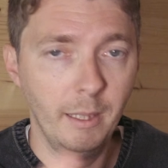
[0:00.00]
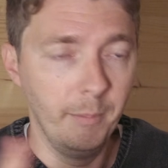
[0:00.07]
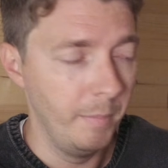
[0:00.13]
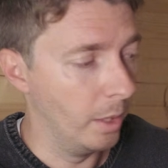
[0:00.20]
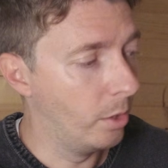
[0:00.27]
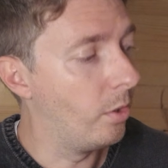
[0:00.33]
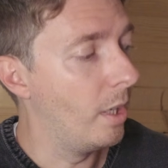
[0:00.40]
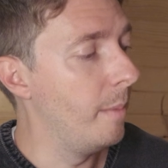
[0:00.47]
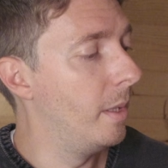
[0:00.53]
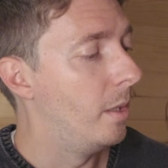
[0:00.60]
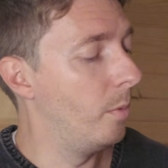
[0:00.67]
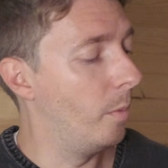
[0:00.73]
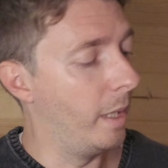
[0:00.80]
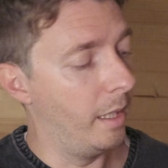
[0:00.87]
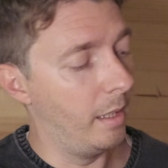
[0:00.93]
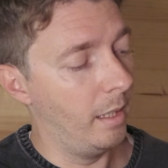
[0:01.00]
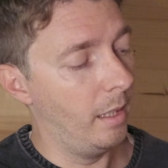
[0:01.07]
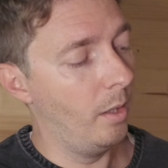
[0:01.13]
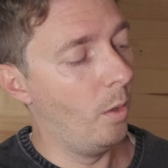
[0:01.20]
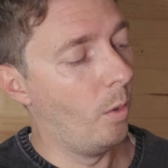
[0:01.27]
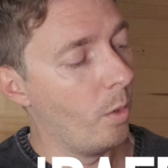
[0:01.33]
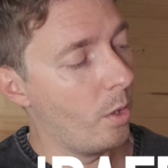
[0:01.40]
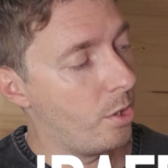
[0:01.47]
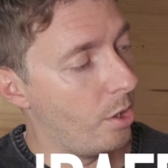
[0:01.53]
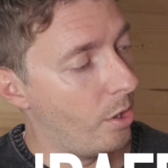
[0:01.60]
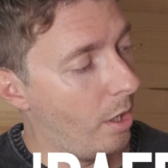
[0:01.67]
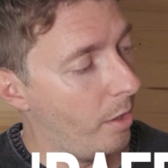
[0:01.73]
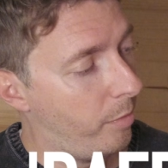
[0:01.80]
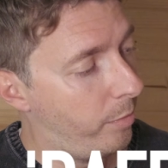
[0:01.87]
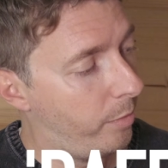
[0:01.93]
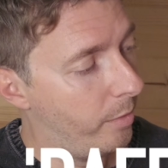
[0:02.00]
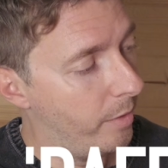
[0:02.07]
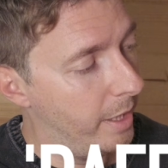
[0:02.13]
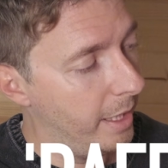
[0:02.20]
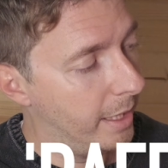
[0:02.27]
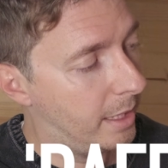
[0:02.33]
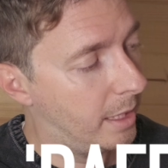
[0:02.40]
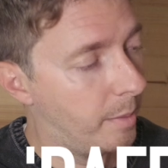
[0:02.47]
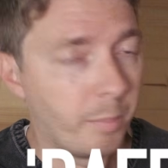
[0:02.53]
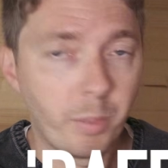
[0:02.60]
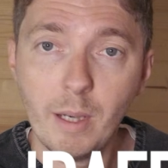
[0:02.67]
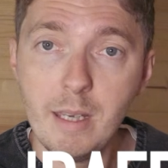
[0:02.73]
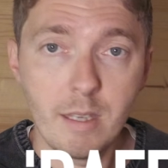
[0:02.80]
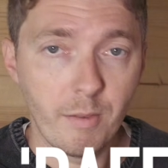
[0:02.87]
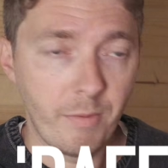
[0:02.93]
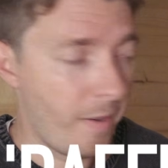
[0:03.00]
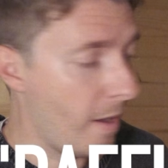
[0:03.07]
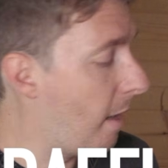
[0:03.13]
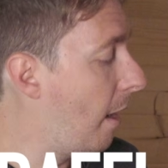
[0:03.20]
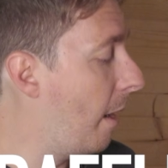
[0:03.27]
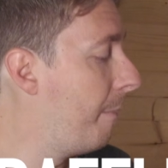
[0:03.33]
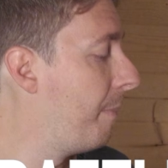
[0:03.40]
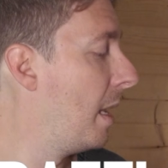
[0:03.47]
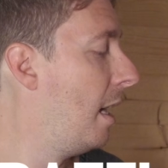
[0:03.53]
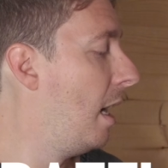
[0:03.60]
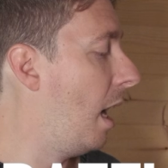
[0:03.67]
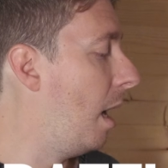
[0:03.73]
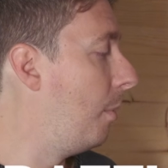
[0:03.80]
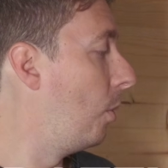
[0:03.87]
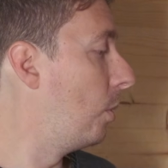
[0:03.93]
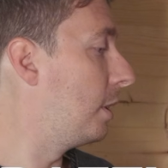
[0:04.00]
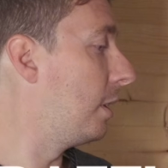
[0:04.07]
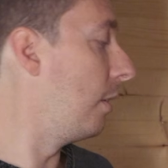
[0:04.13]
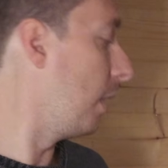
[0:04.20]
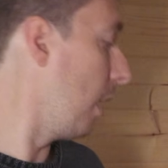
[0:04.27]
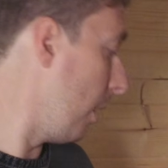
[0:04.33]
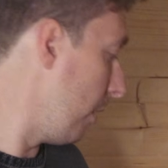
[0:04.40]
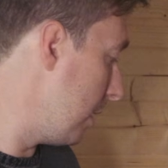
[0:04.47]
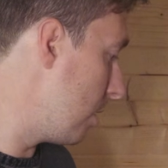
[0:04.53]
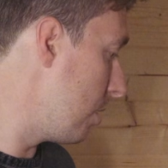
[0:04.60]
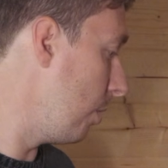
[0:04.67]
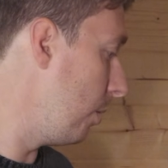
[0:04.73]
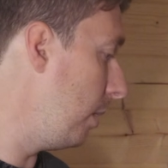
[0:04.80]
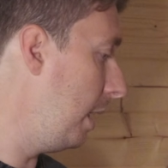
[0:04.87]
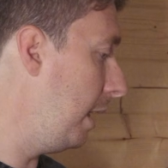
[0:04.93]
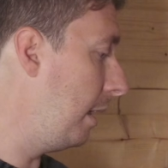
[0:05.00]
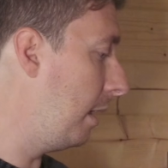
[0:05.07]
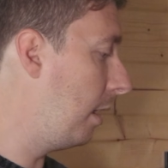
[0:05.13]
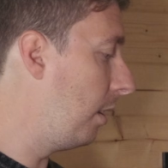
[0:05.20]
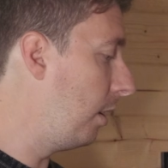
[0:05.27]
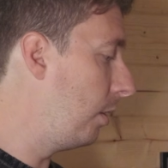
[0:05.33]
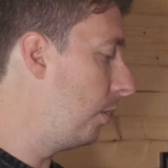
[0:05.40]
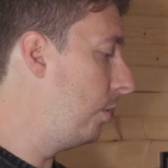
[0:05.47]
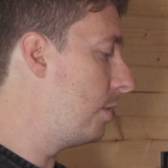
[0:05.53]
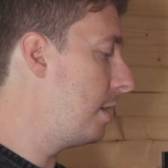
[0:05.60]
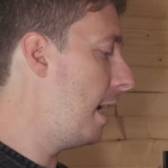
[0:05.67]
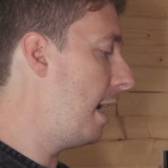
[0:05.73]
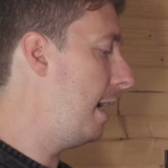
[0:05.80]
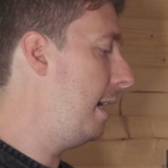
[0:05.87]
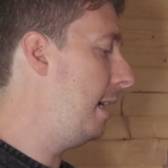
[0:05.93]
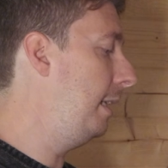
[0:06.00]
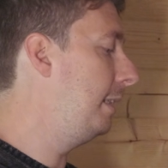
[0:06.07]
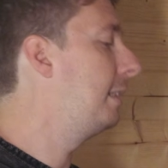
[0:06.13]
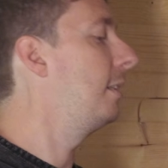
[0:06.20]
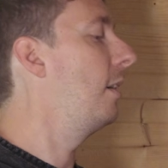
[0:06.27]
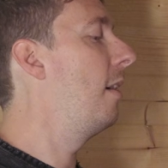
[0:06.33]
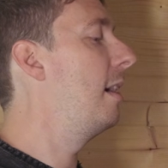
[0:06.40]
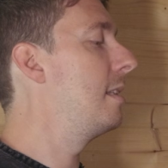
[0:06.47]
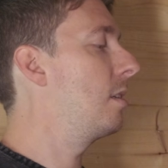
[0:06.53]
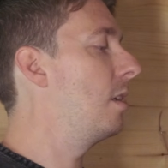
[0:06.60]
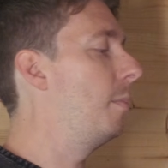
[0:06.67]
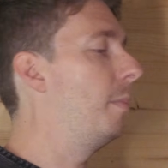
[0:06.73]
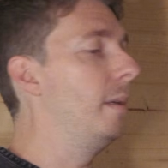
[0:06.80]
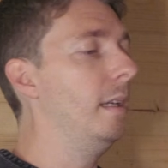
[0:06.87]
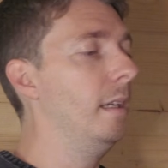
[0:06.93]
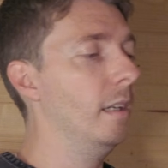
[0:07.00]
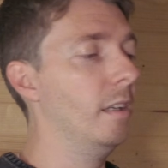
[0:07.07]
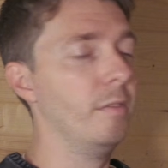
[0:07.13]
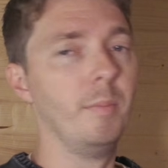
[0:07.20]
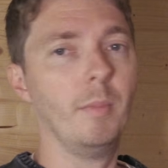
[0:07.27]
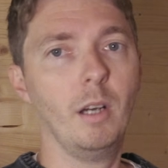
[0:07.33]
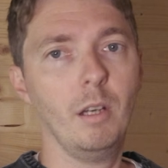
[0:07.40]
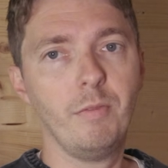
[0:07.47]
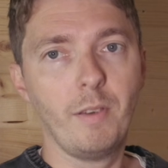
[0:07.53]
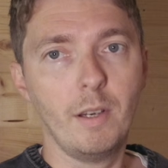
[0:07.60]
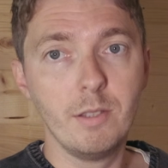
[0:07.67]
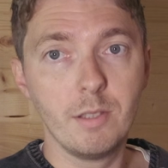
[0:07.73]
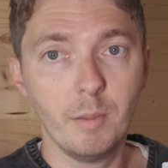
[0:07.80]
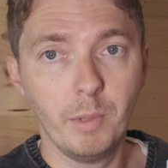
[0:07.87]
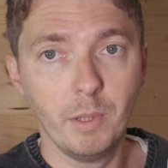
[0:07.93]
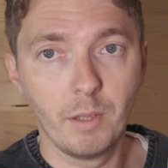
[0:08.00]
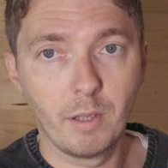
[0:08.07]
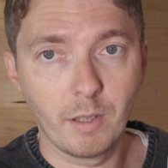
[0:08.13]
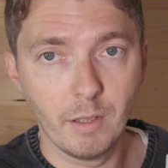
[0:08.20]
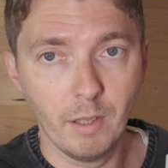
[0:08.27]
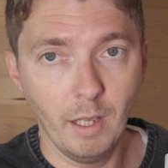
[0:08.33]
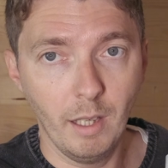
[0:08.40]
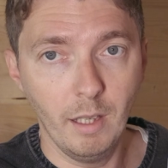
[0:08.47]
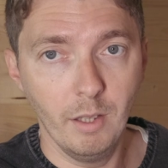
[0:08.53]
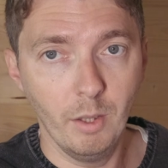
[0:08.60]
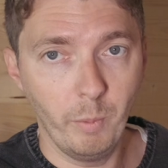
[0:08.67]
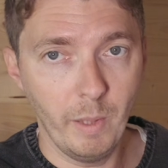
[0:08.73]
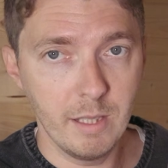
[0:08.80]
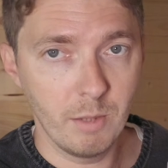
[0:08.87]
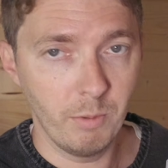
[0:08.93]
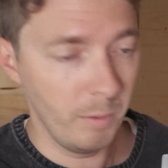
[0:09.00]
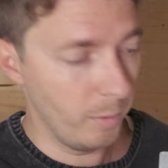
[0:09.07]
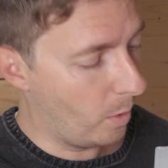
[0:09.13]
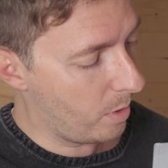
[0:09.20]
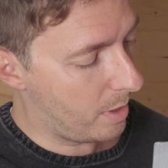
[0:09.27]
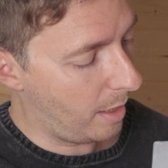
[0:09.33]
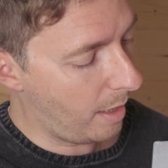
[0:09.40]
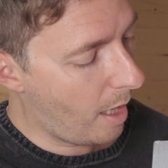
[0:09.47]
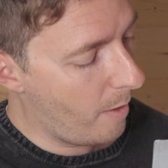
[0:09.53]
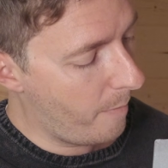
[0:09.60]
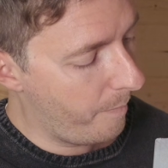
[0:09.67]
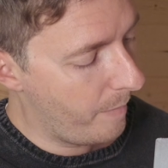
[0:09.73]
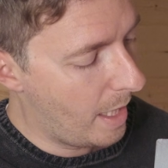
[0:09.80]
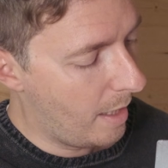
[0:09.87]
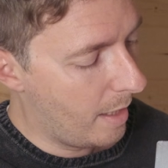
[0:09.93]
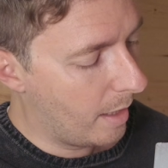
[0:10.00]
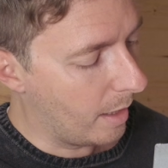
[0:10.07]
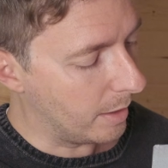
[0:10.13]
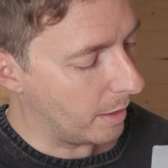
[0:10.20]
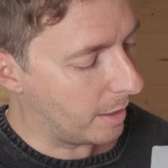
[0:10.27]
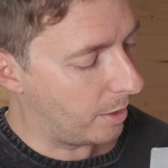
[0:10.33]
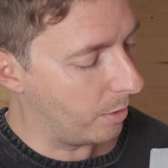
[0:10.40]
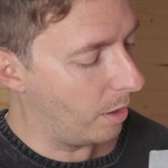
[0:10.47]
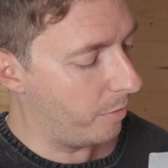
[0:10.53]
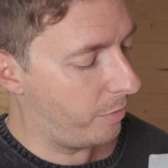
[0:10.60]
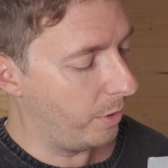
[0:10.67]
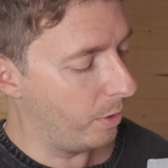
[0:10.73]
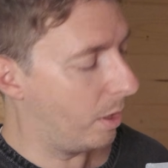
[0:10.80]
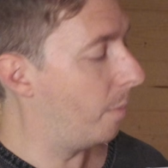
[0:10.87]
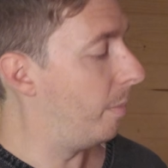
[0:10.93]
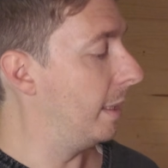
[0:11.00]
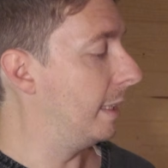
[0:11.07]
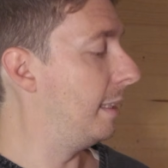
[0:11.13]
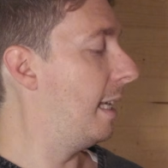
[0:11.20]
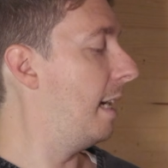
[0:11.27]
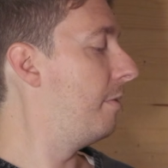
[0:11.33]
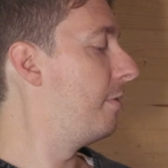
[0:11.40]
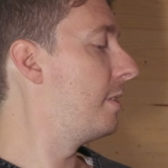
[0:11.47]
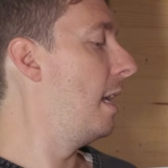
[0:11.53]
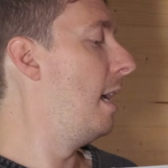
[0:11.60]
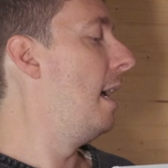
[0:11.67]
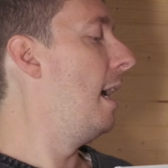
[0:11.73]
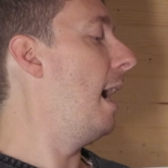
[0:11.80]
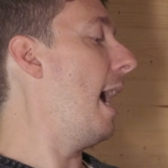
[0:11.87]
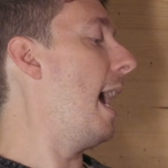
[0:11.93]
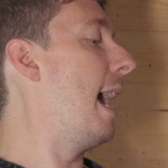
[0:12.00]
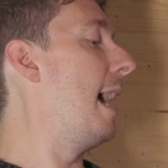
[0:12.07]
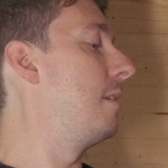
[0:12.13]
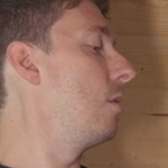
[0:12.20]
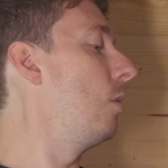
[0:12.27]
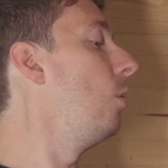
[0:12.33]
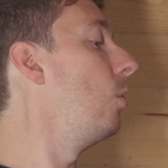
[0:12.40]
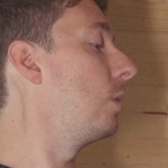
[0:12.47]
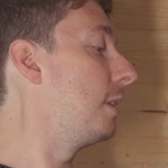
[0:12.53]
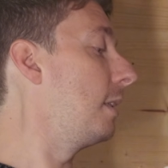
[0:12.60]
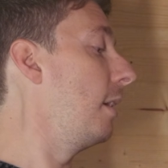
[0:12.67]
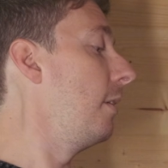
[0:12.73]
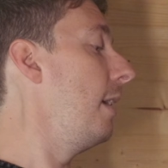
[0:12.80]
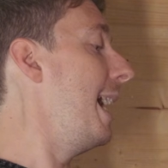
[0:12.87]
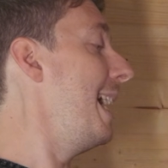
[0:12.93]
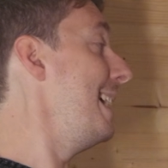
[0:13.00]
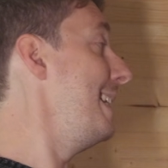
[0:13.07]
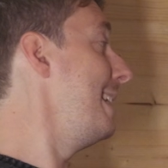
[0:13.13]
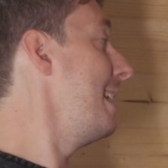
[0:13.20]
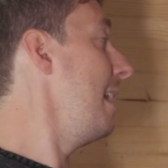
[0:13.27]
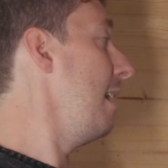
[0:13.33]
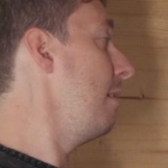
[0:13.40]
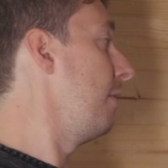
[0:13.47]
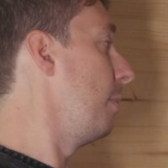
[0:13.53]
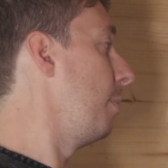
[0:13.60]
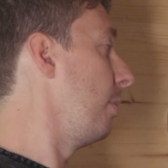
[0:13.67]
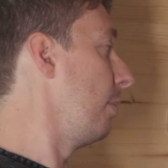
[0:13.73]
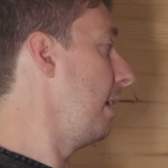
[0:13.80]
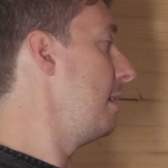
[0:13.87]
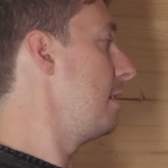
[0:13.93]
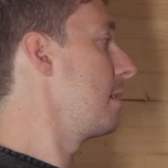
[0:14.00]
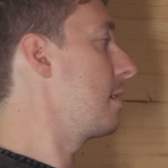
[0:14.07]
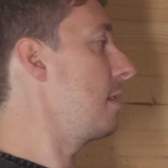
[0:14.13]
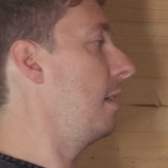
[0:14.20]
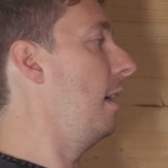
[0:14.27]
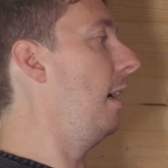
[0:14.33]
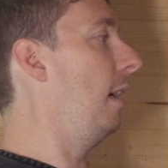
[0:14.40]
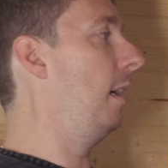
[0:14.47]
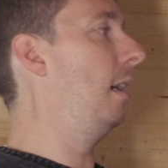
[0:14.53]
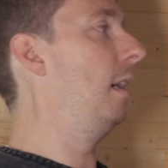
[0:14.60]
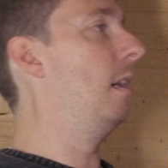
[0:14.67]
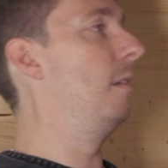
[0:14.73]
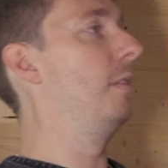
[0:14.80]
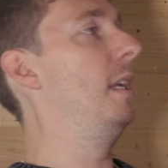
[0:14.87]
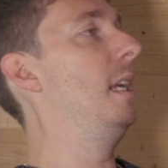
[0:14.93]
agreement, we're going to auction off this print of her. I'm also going to include a signed copy of my photo book, The Winter We Walked Alone, because I've still got a few copies left, and also another print of an